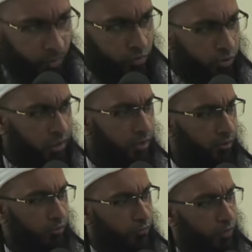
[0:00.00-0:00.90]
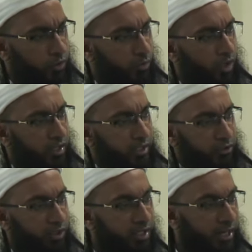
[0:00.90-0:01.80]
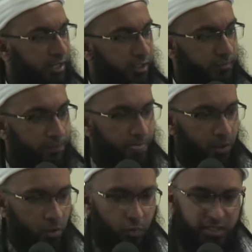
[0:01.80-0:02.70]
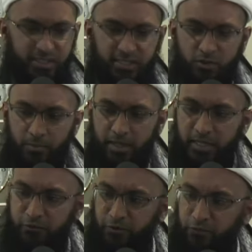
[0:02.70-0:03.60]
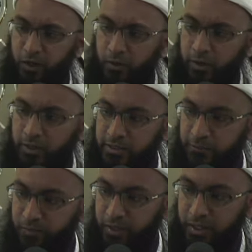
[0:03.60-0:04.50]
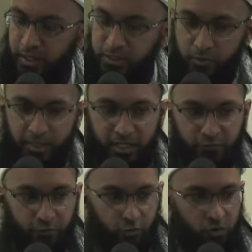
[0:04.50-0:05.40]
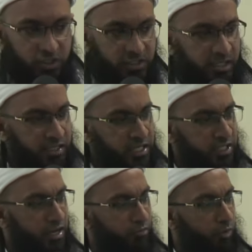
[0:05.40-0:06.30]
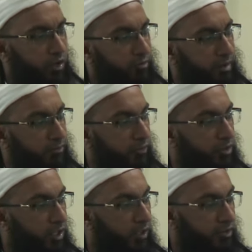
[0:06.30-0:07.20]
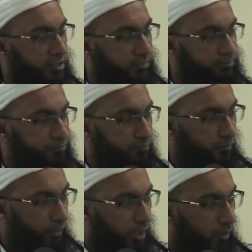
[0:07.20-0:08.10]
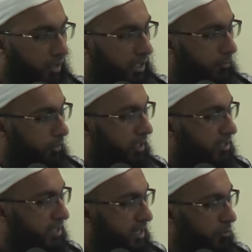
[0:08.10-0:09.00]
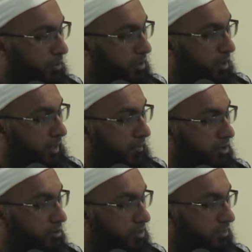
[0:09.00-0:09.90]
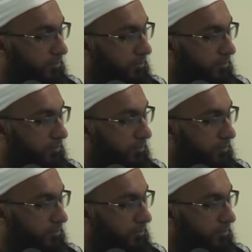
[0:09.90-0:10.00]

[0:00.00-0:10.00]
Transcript: Today, if we were to walk into a garden, we see so many different flowers, so many different roses, and each and every one of them have different colors. And what happened with insan? We become amused.